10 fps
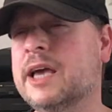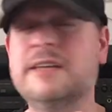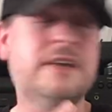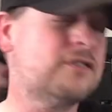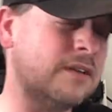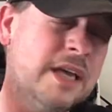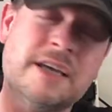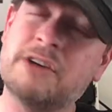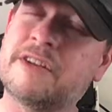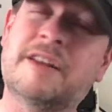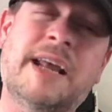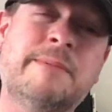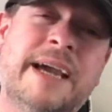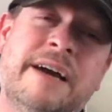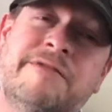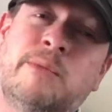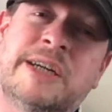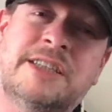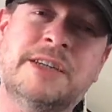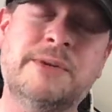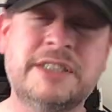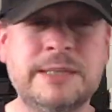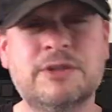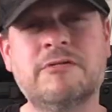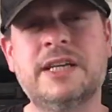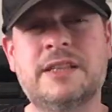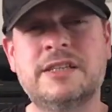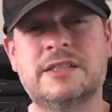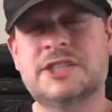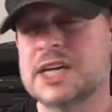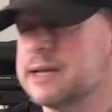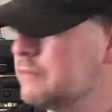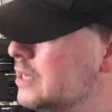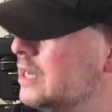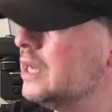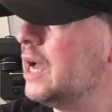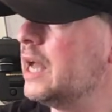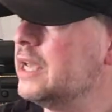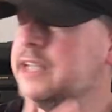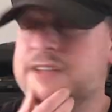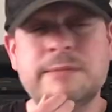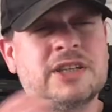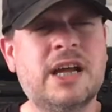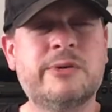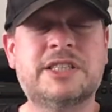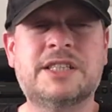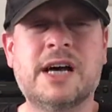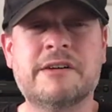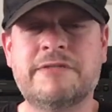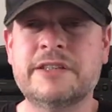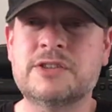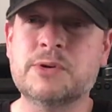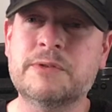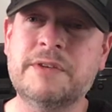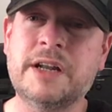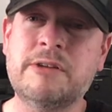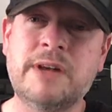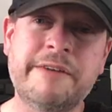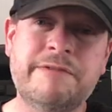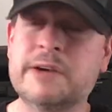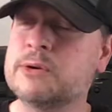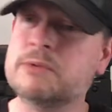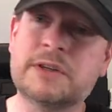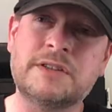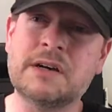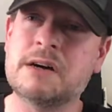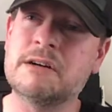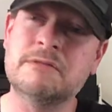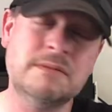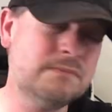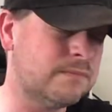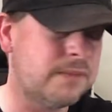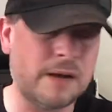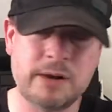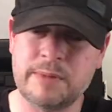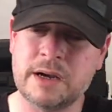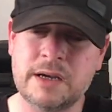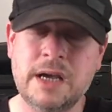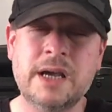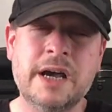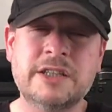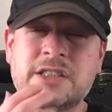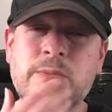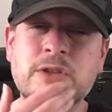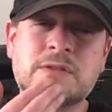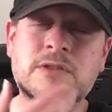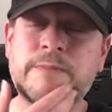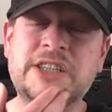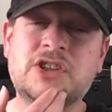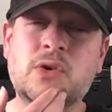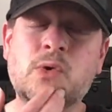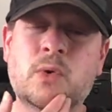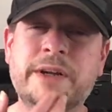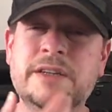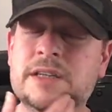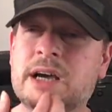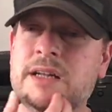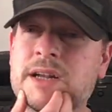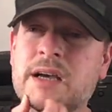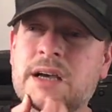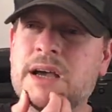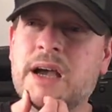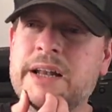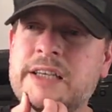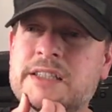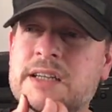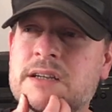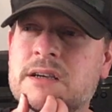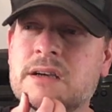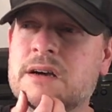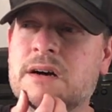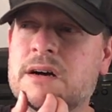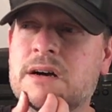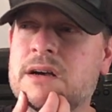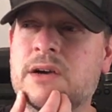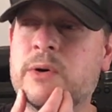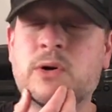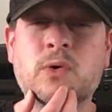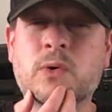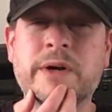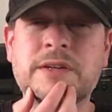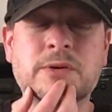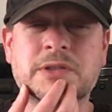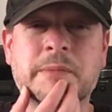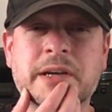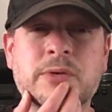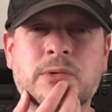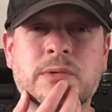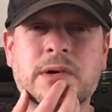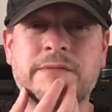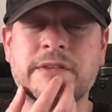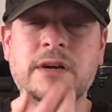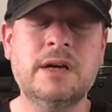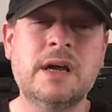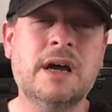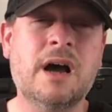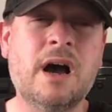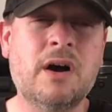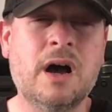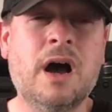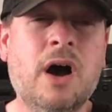He goes under the name Calvin Wazoo, and he seems a really decent chap, and he seems to know his stuff. He's sort of, you know, left field guitar and blah blah blah. And someone mentioned Hawkwind, and he said, who are Hawkwind or something, or I've never... a